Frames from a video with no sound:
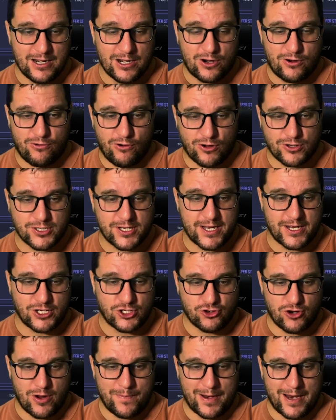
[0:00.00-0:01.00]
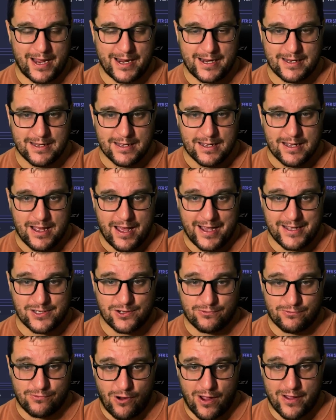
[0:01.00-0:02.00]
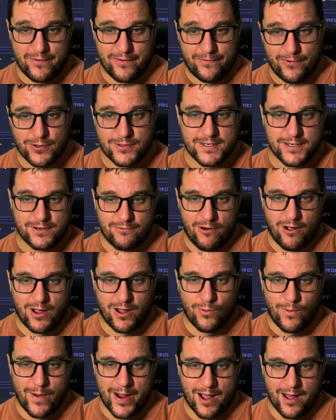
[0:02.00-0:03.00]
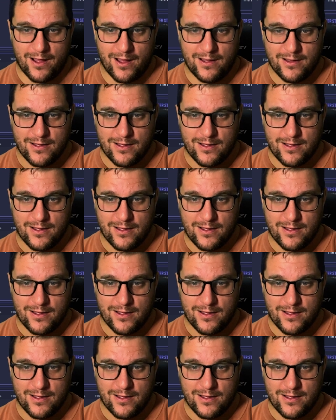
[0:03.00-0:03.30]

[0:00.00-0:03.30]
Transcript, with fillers: Crossing, dribbling. He's a right-footed right winger.